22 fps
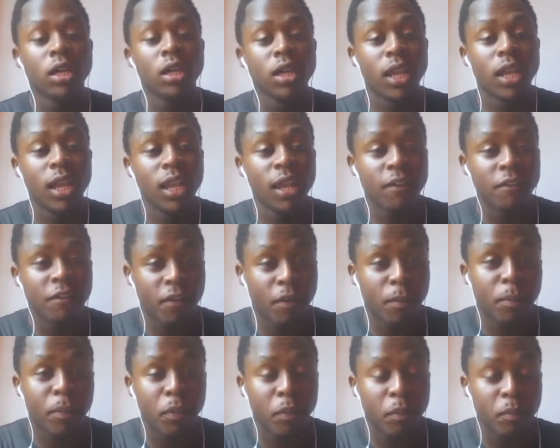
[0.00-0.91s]

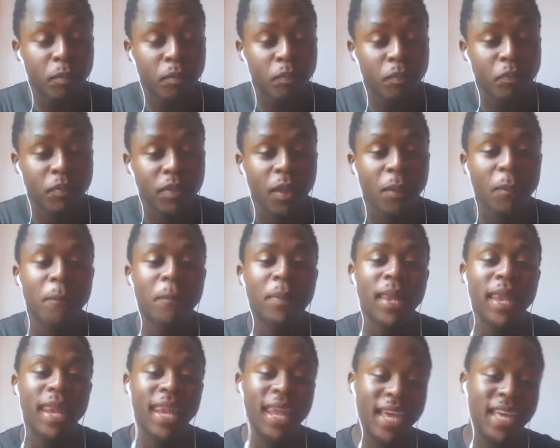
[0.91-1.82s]
Liverpool
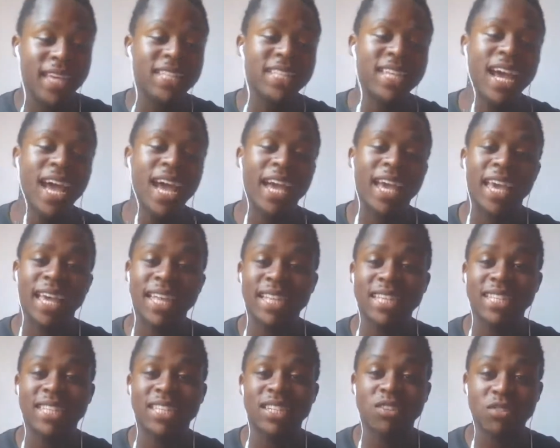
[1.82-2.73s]
played
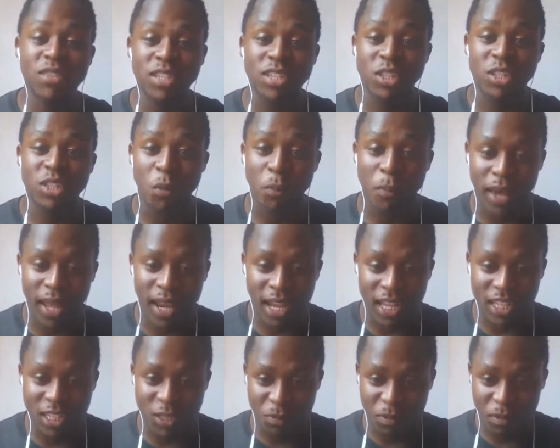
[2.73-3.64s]
against Crystal
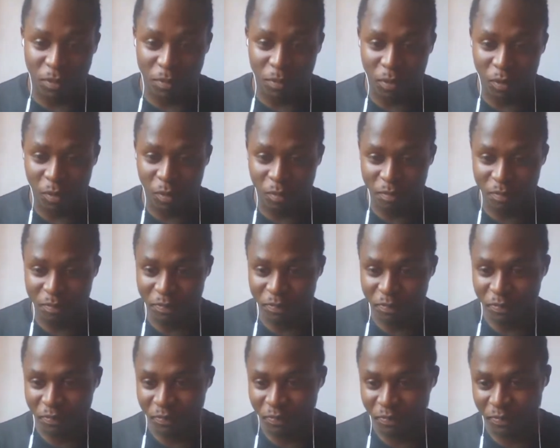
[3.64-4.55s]
Palace, people.
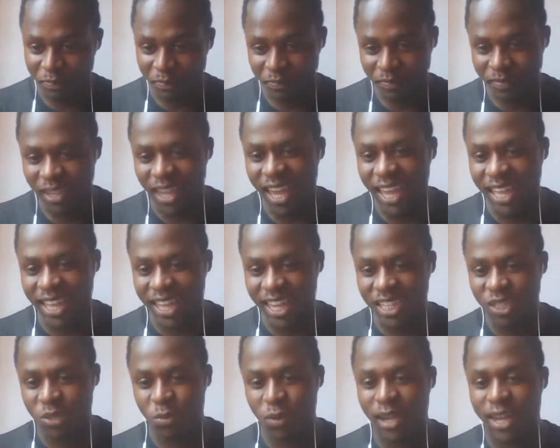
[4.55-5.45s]
And
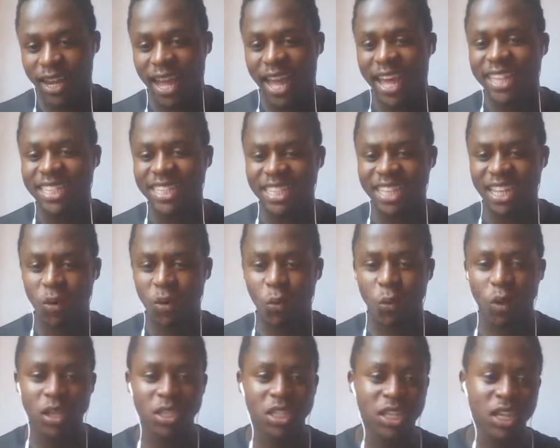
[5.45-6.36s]
guess what? I did a
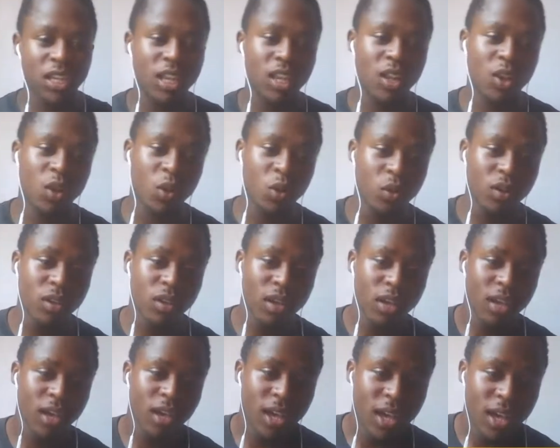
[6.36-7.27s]
watch along.
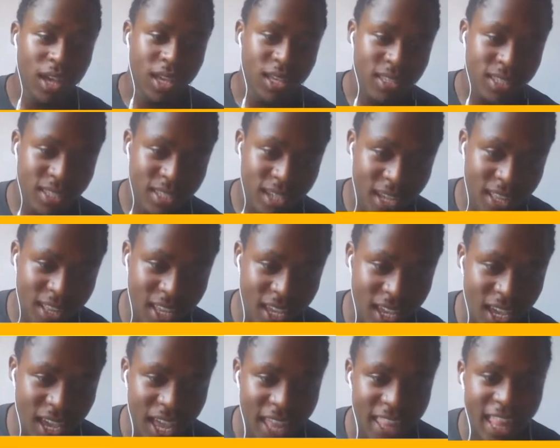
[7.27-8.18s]

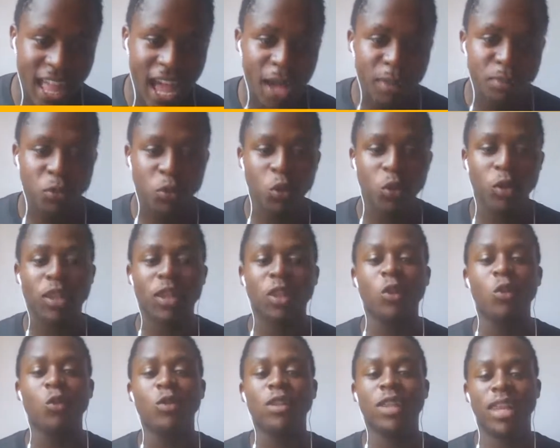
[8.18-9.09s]
Stunning and
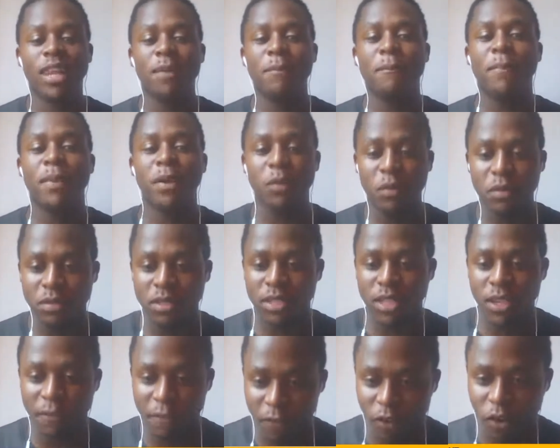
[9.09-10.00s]
absolutely
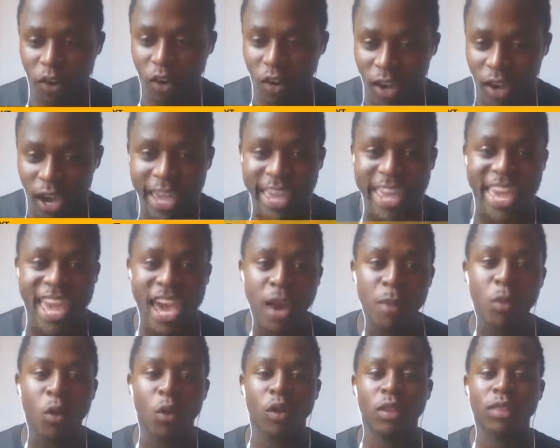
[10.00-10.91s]
beautiful. Yeah,
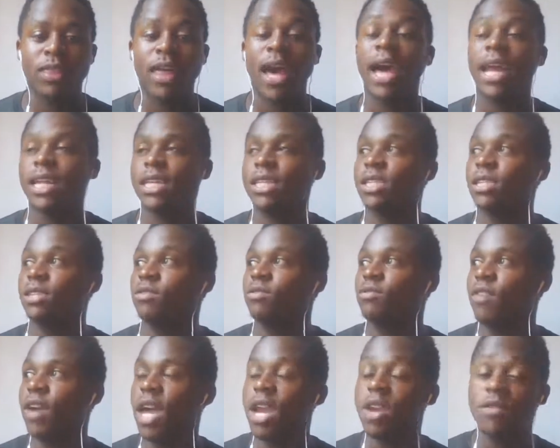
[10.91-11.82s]
but that is
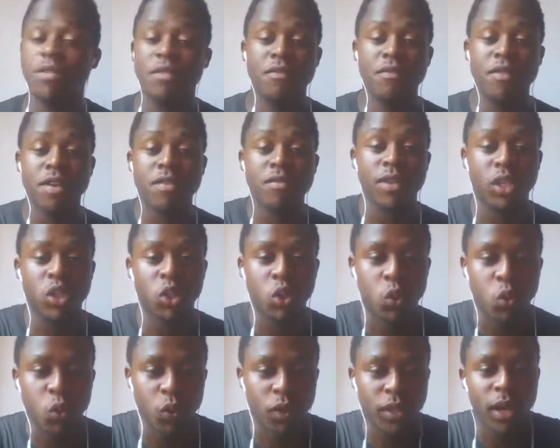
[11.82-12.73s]
very, very
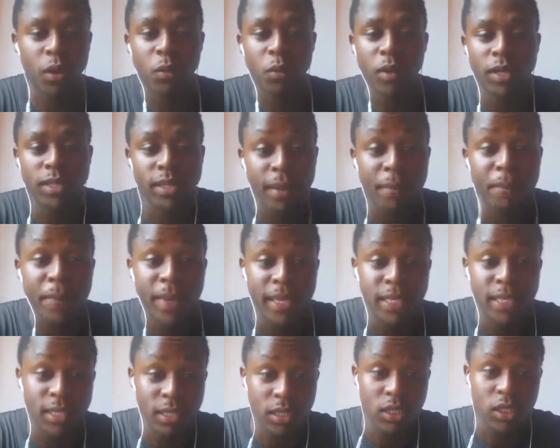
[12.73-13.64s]
true. That was
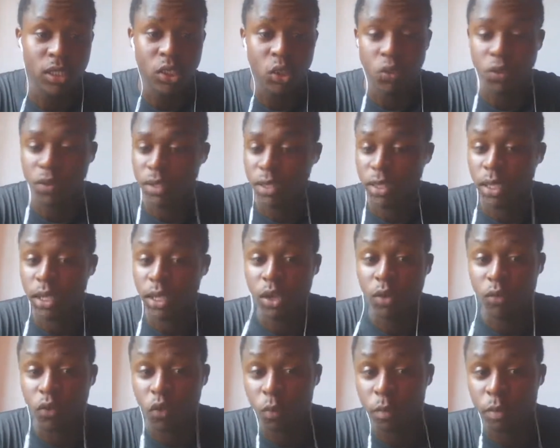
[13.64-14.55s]
amazing to see
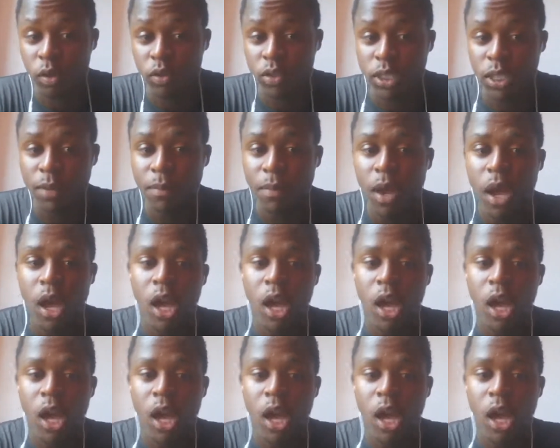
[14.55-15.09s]
from your team.